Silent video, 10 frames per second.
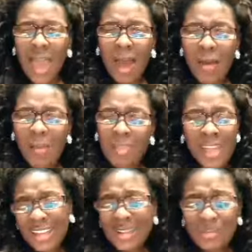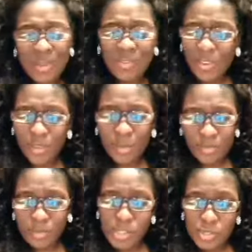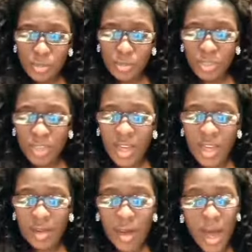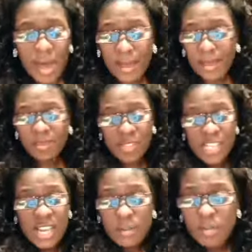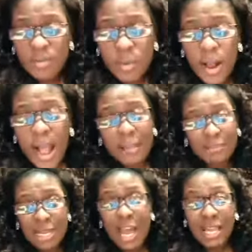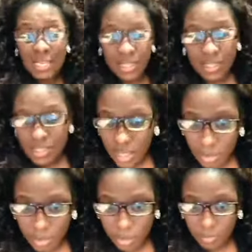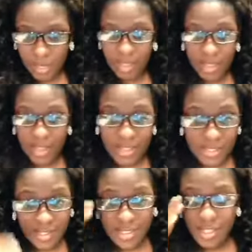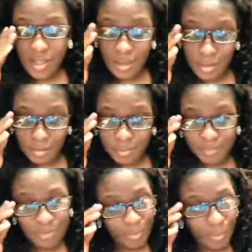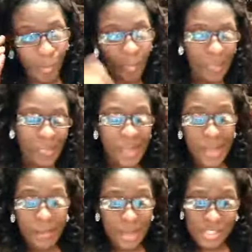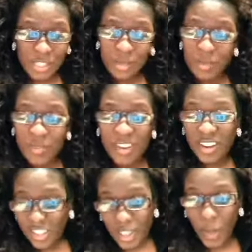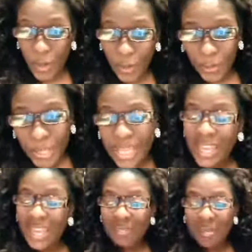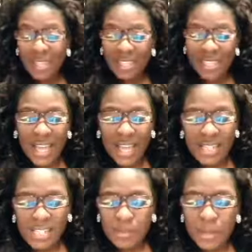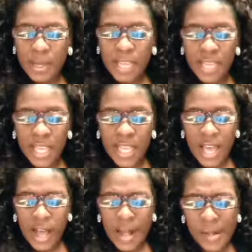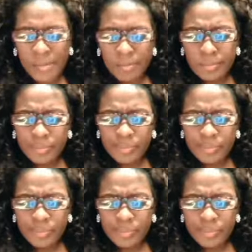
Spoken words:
That couldn't be further from the truth. I've said it before, I'm not in the top part of my class. I'm actually very low in my class, but um,